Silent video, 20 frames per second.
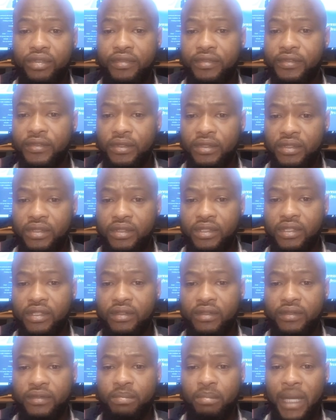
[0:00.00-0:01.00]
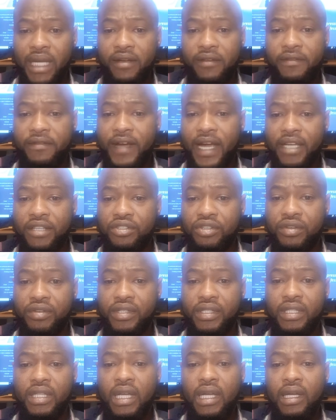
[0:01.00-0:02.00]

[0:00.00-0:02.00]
foods manufacturing,